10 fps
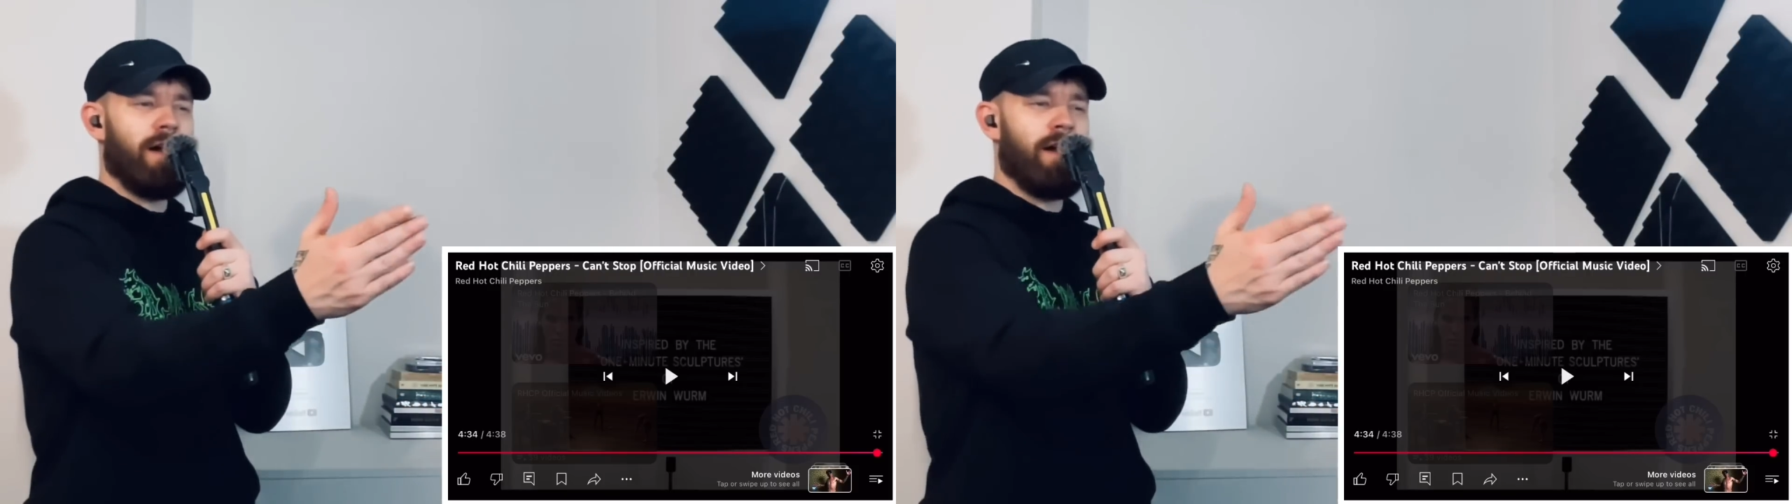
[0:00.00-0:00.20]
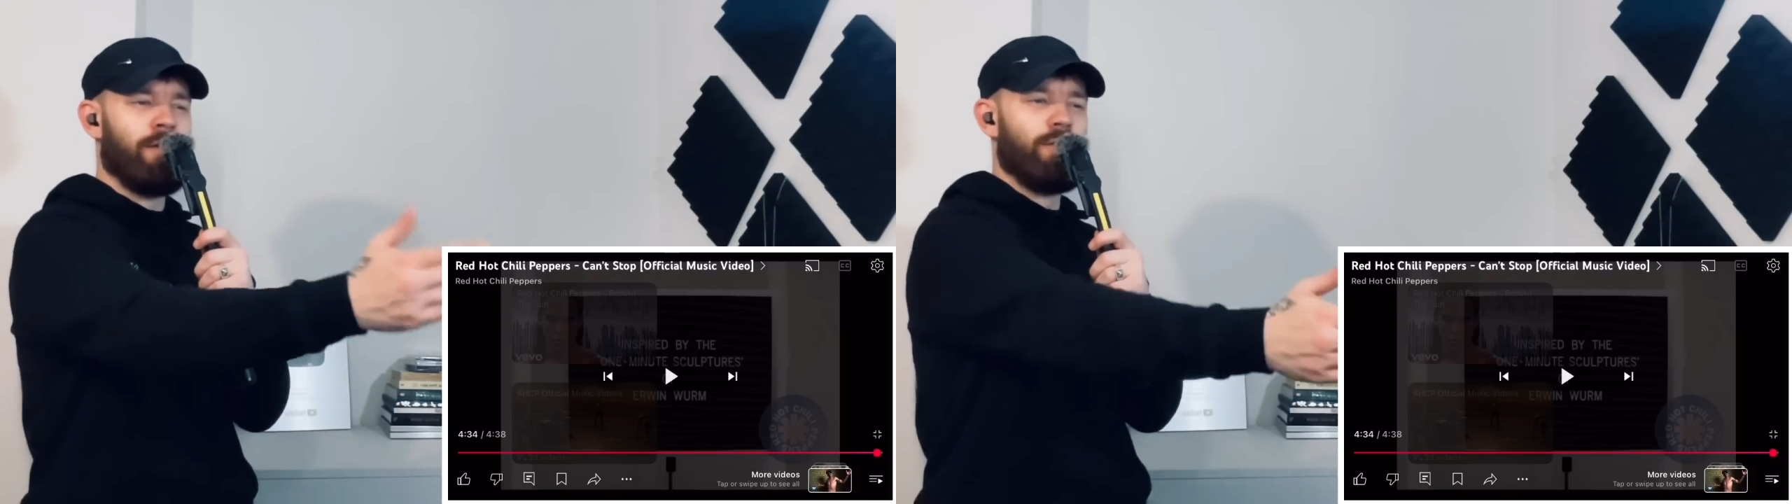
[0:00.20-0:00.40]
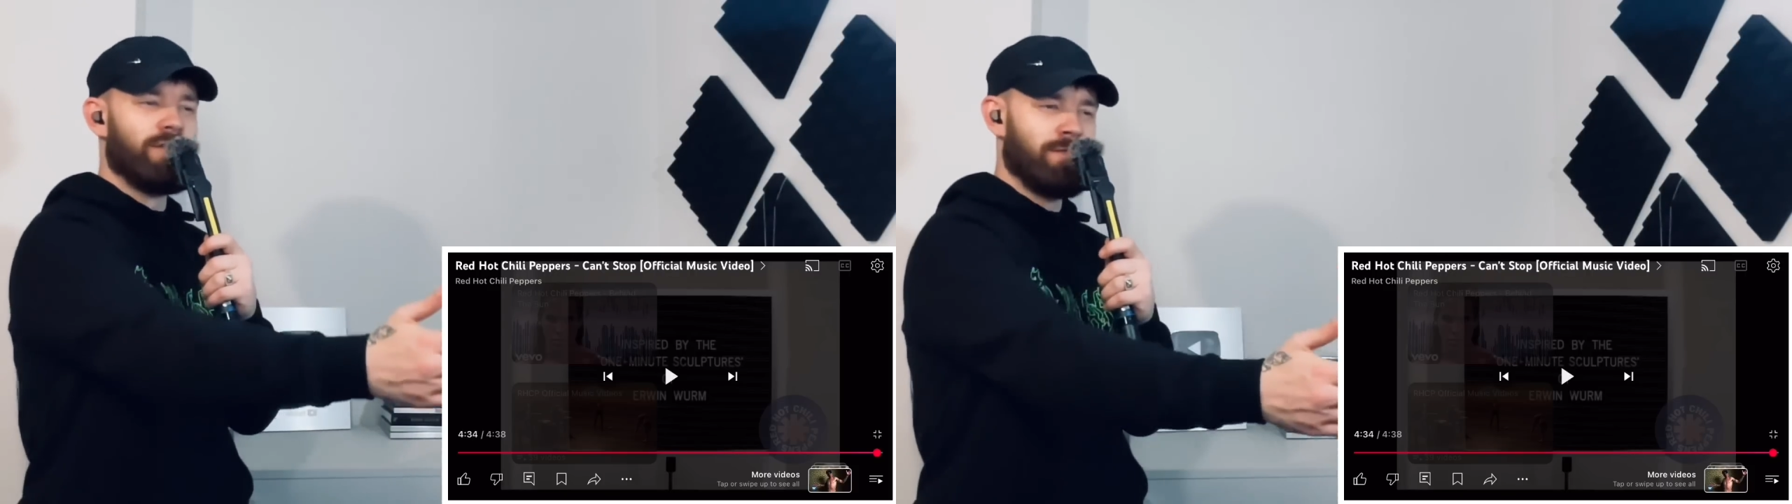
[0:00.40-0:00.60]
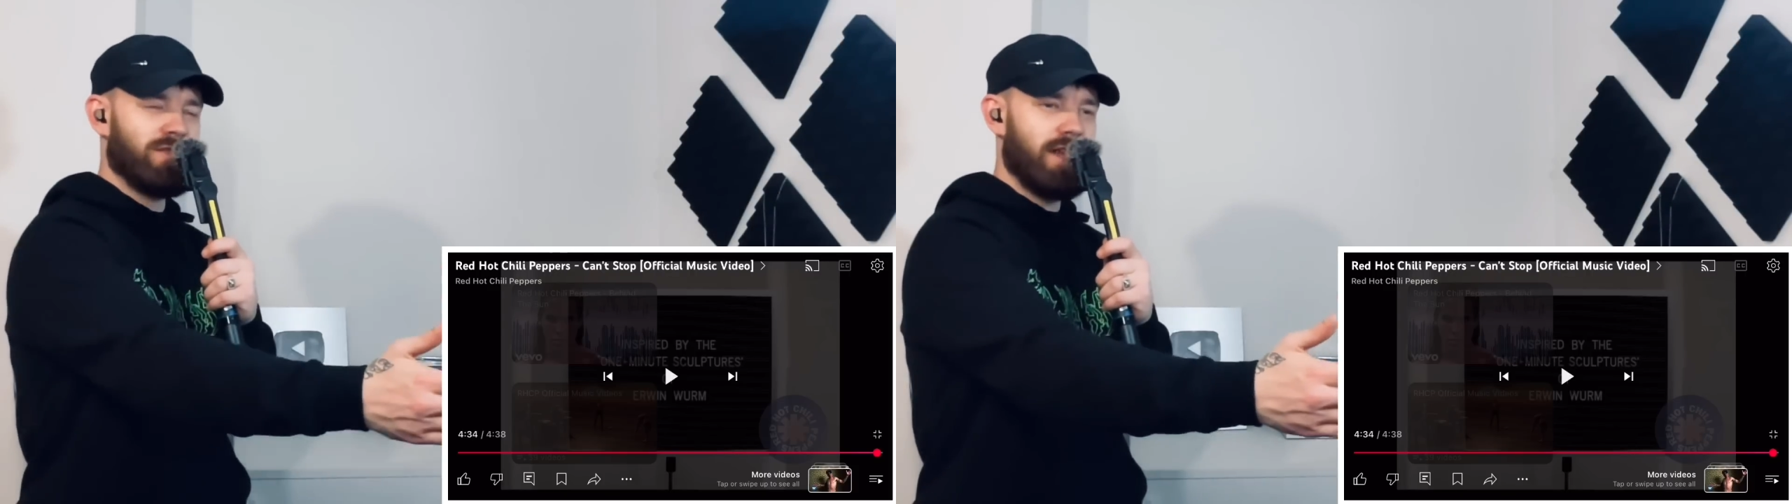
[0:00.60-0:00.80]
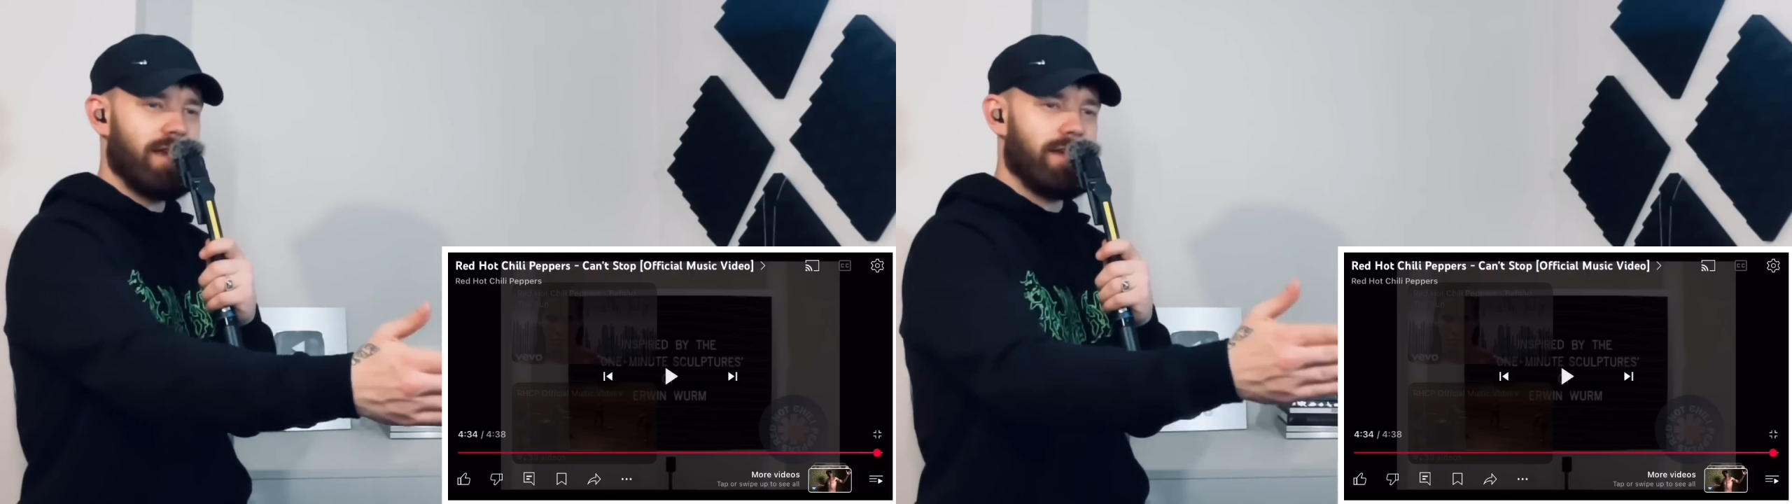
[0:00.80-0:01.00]
I heard him
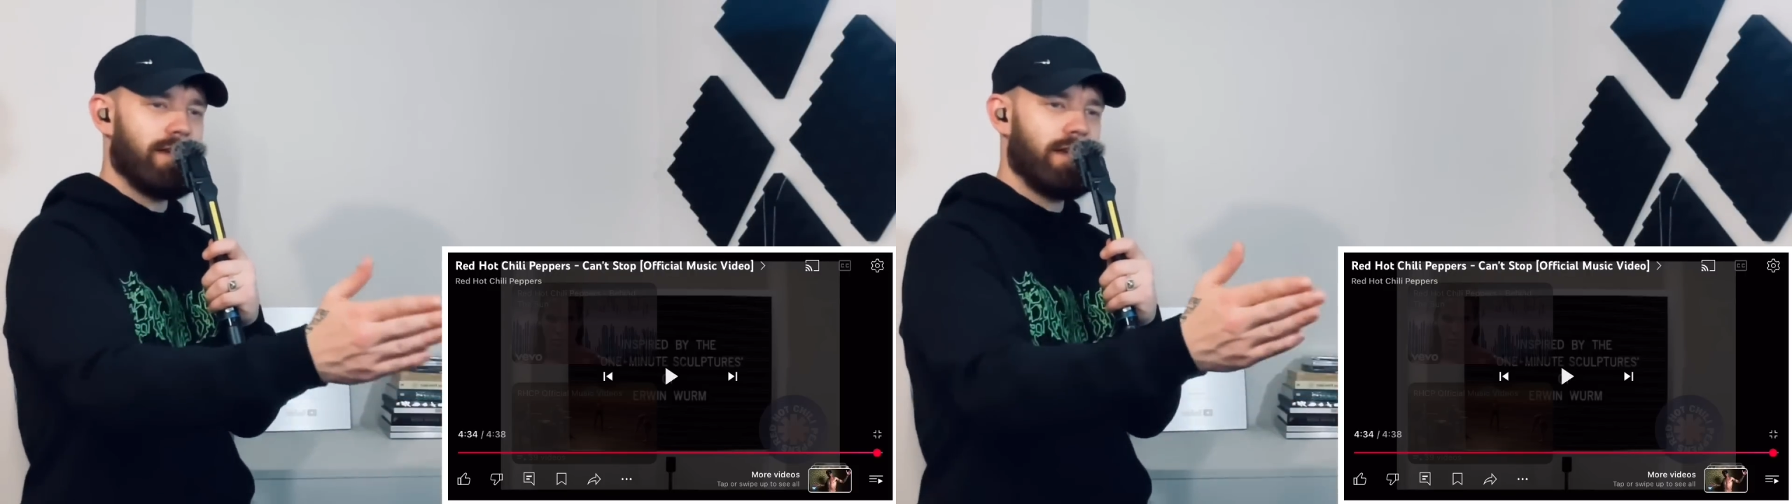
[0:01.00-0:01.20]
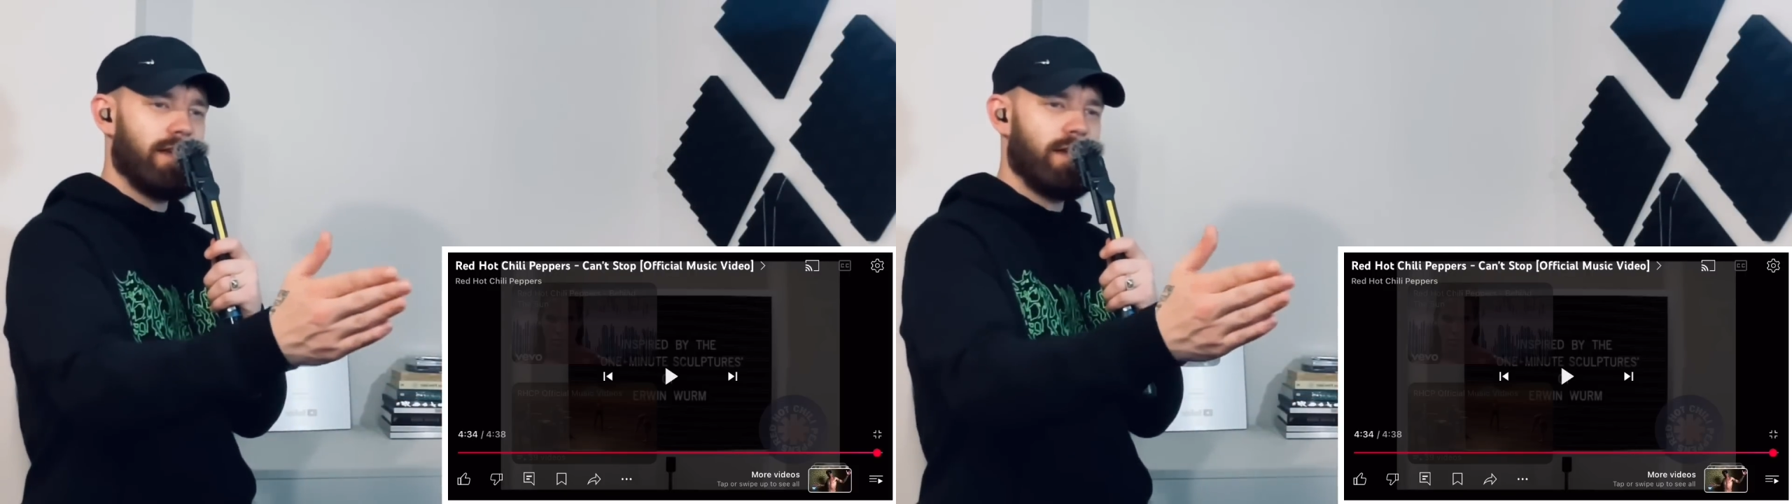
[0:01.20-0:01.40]
say it,